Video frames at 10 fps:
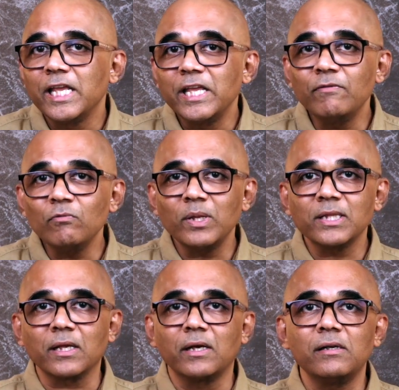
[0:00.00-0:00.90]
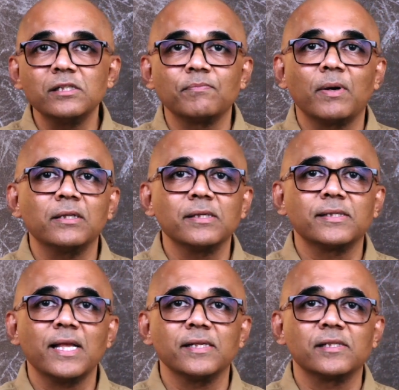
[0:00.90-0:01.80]
Even when the girl's mother
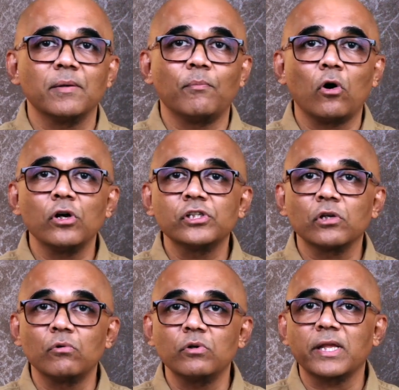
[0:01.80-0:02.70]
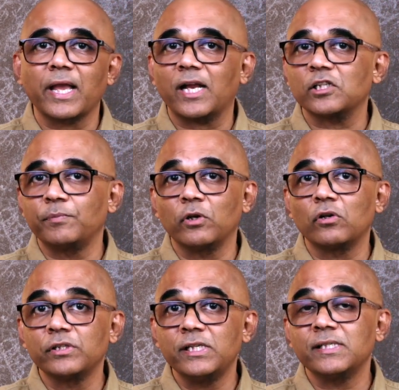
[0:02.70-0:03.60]
says the boy is a good catch
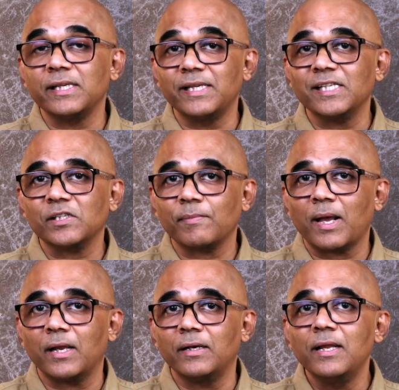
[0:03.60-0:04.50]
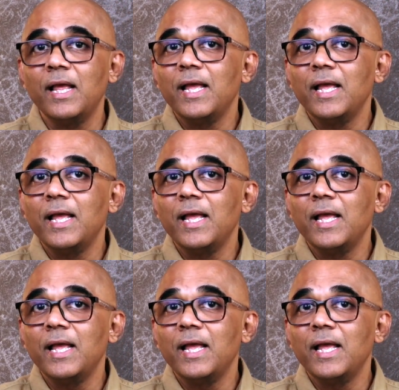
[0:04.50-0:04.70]
because he's a yes man,